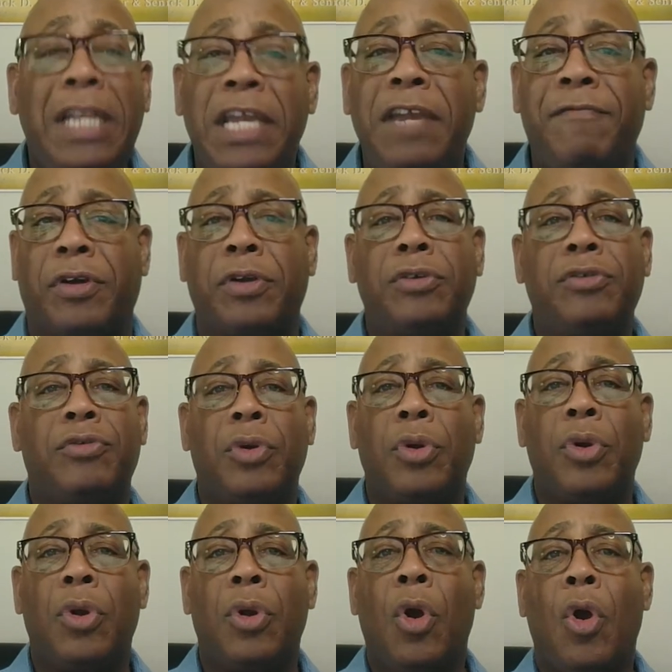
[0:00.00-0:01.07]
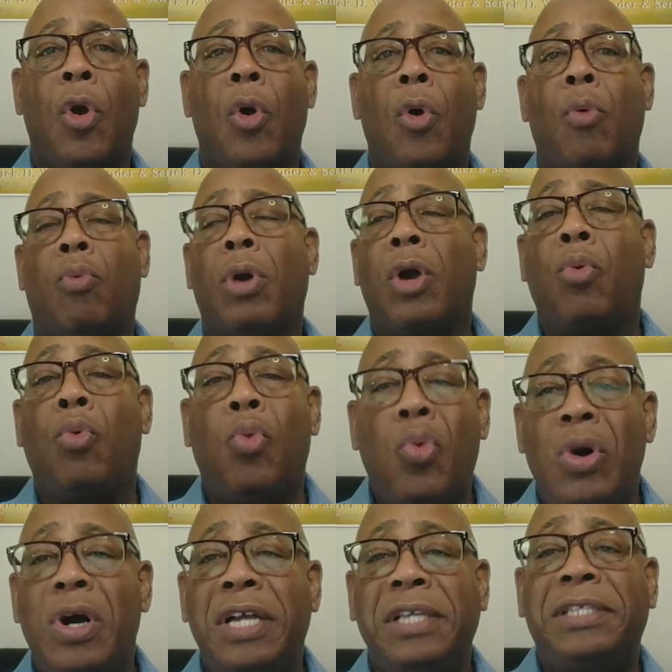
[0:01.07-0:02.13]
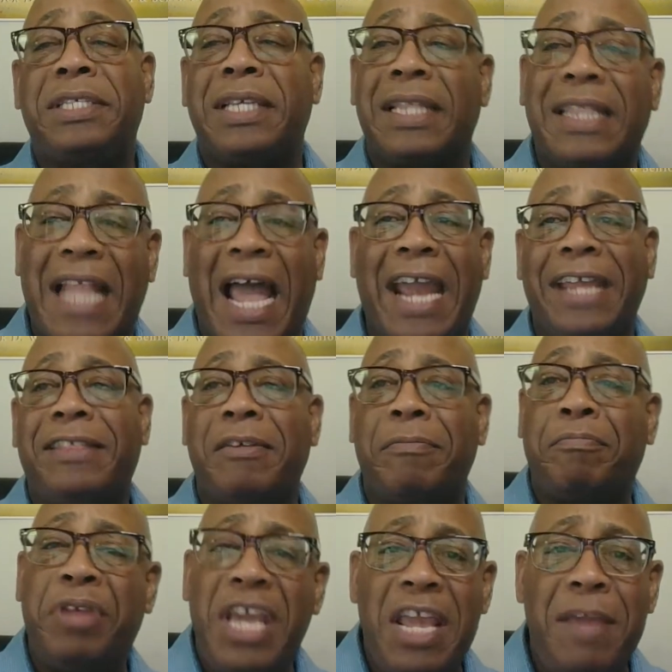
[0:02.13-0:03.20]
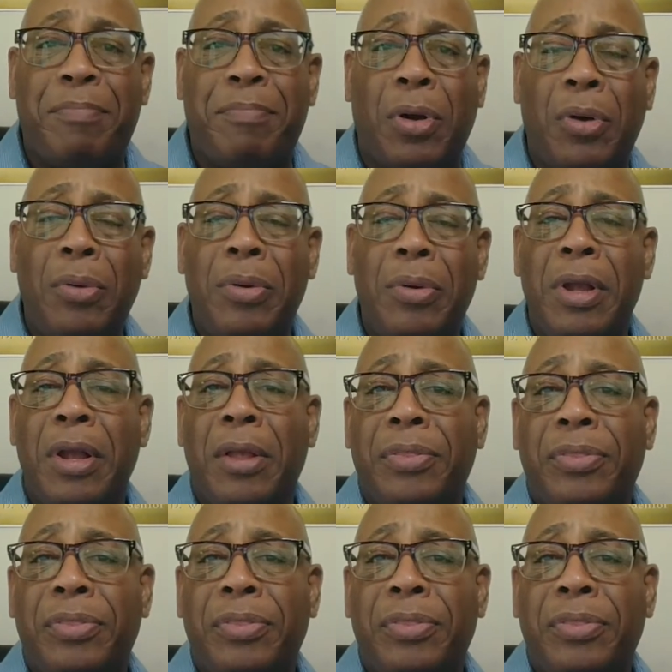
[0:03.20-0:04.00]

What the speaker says: believers were once like the people